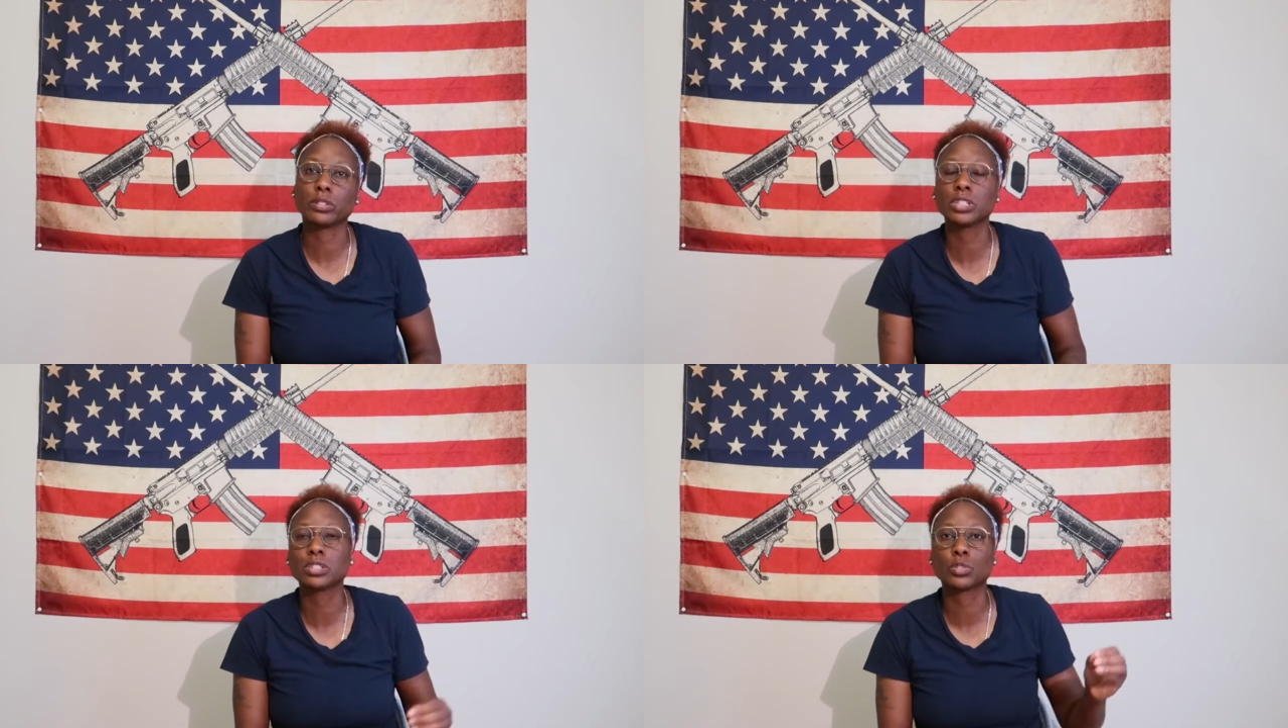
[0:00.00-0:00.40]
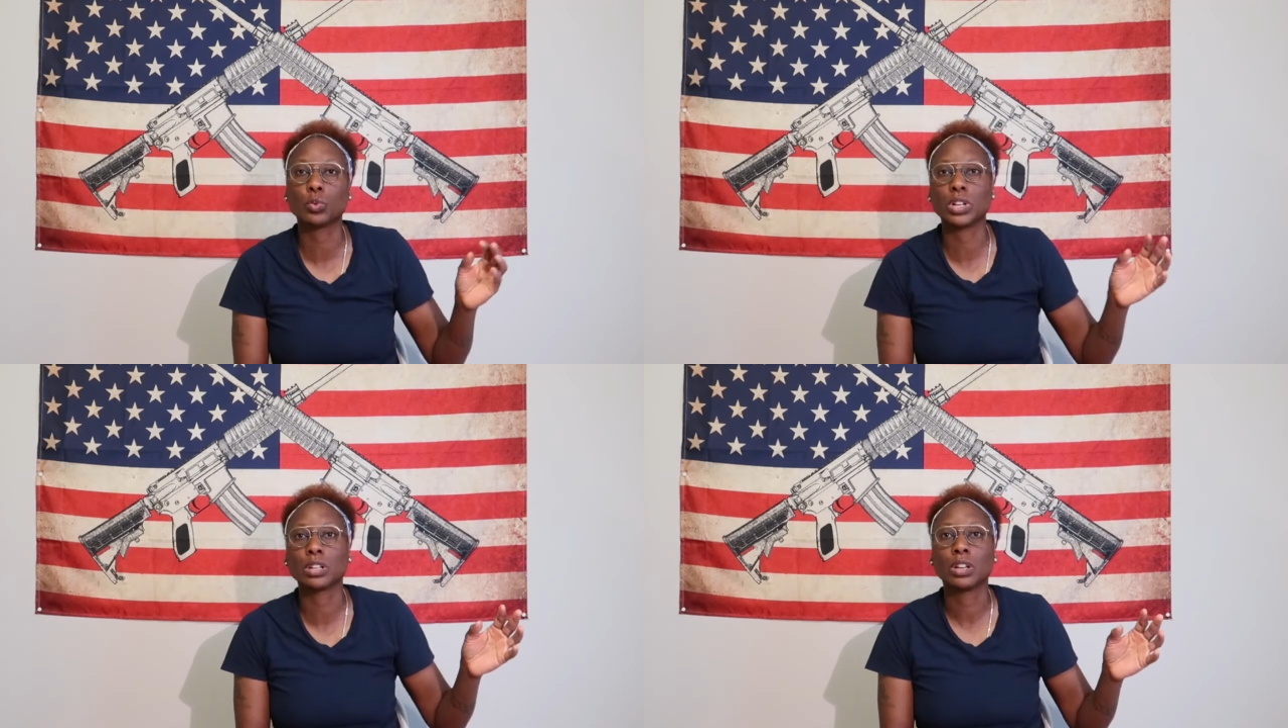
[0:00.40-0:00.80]
This is
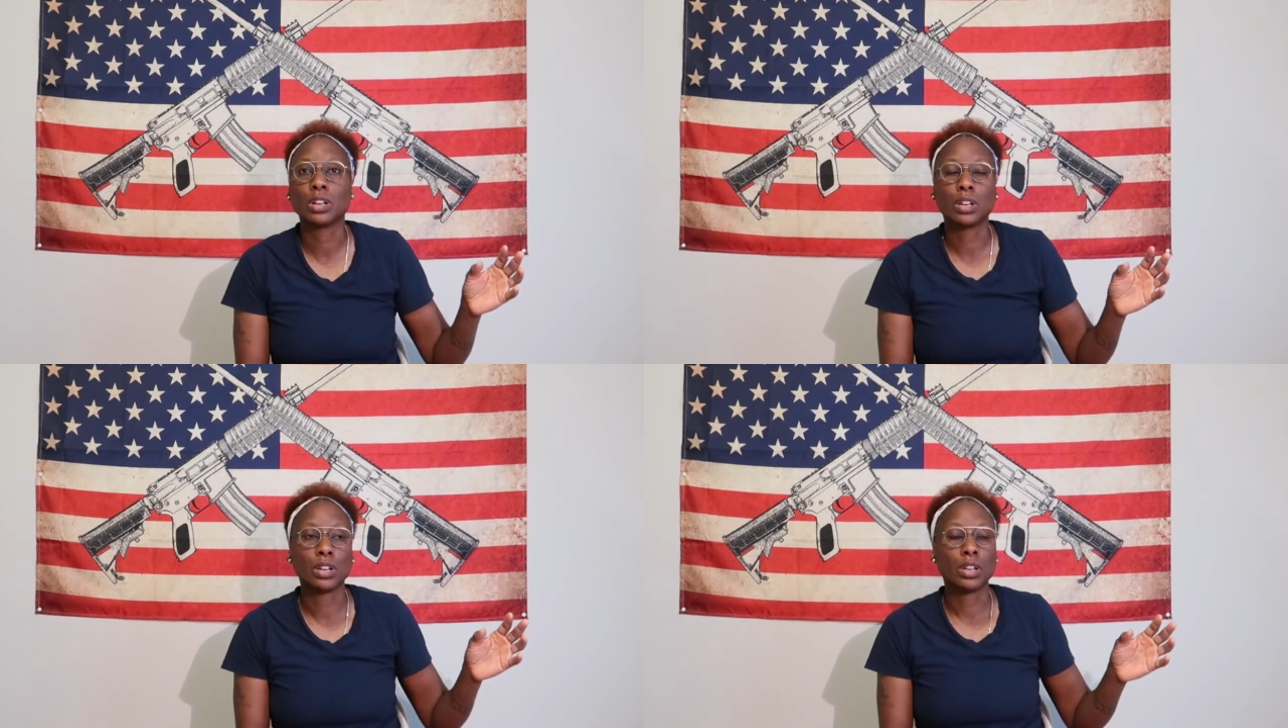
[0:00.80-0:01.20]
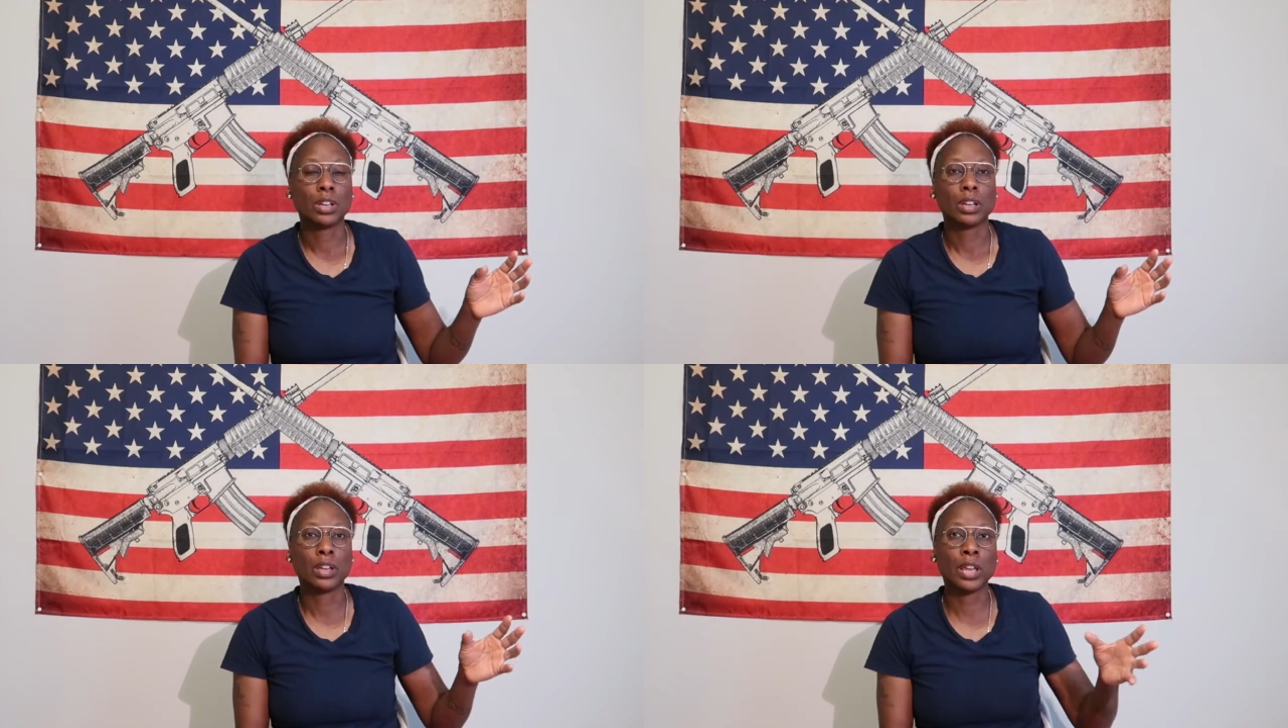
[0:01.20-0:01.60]
what,
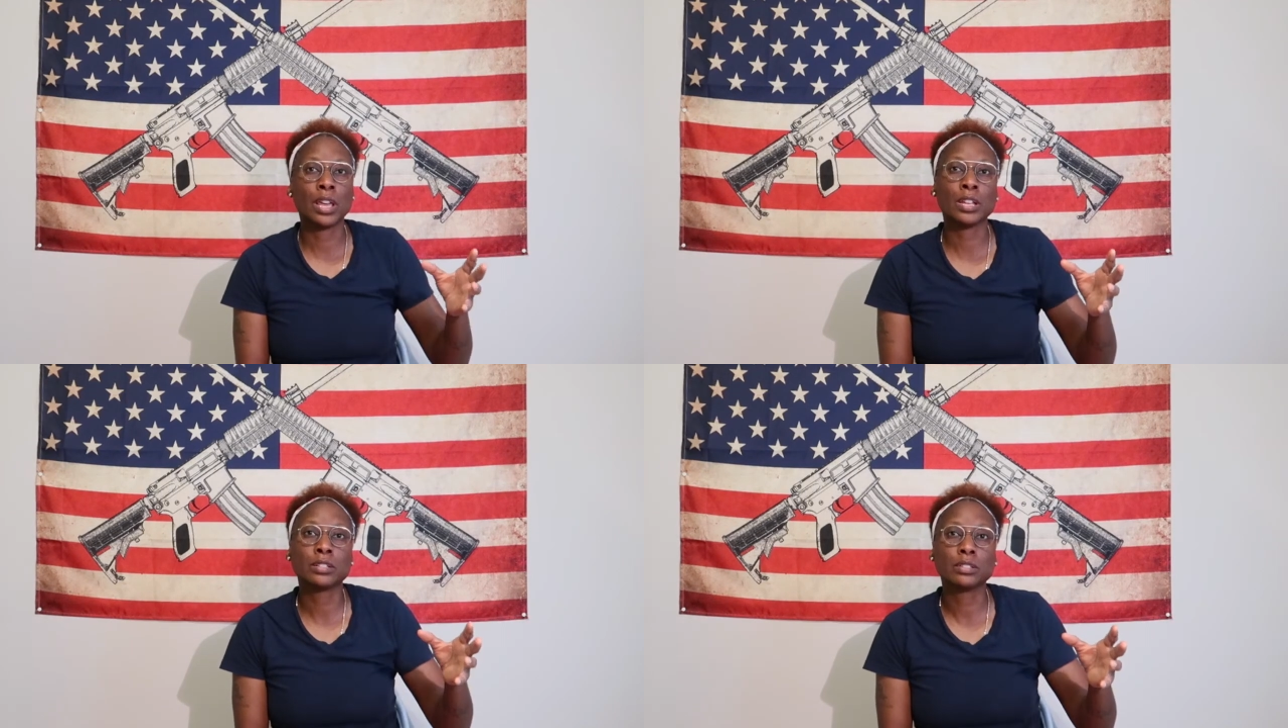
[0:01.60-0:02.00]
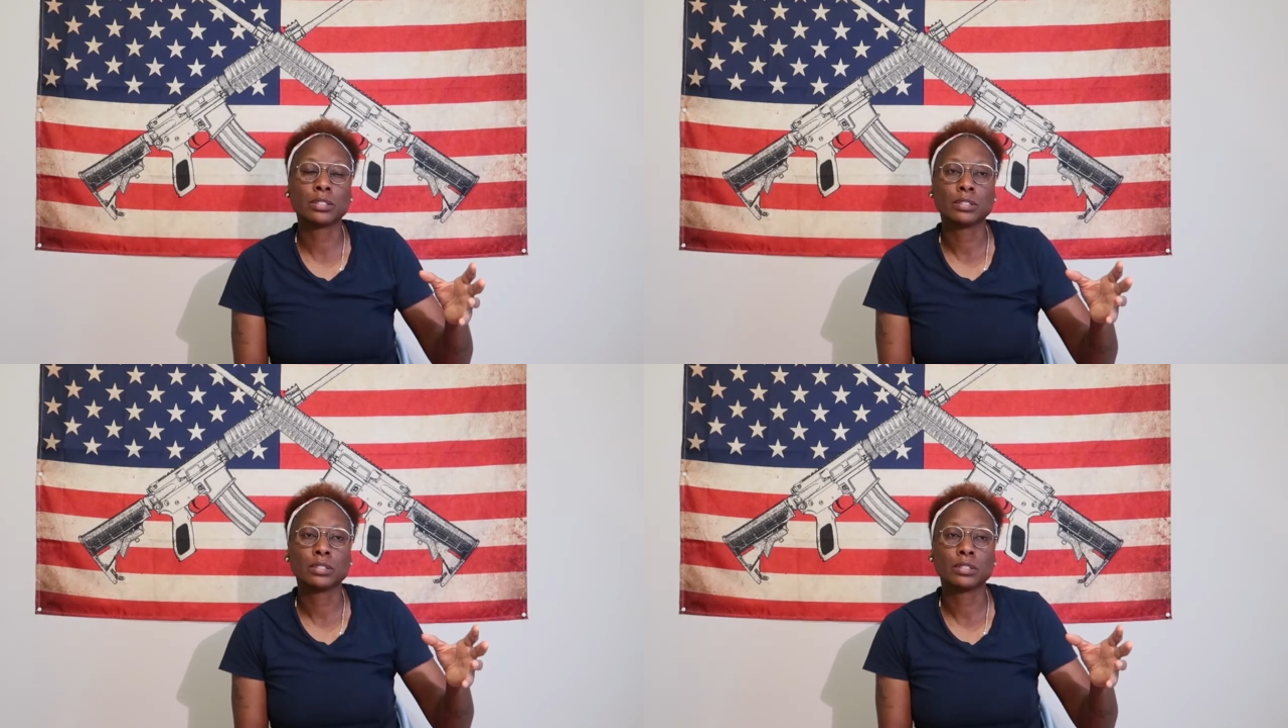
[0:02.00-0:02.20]
and